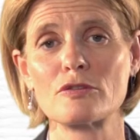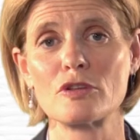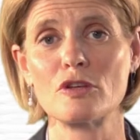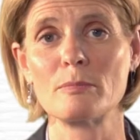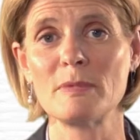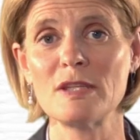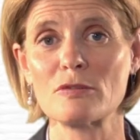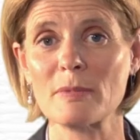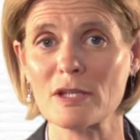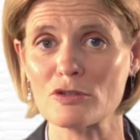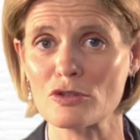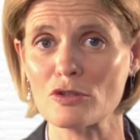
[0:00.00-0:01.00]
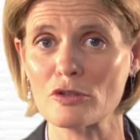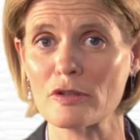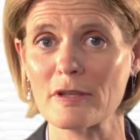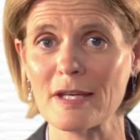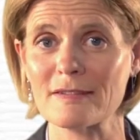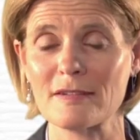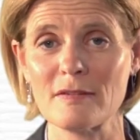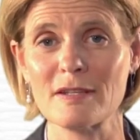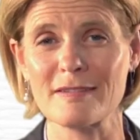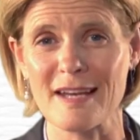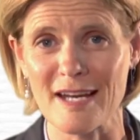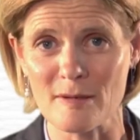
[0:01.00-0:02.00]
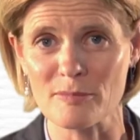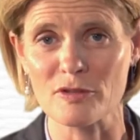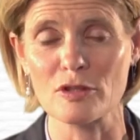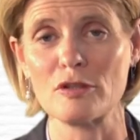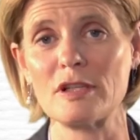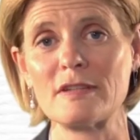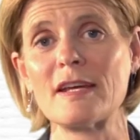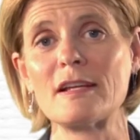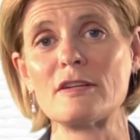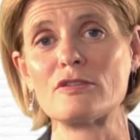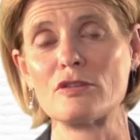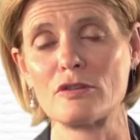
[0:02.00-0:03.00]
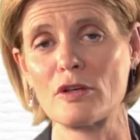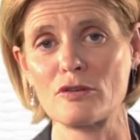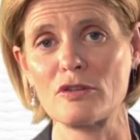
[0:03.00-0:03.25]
So you need to make sure that CV is absolutely tailored to those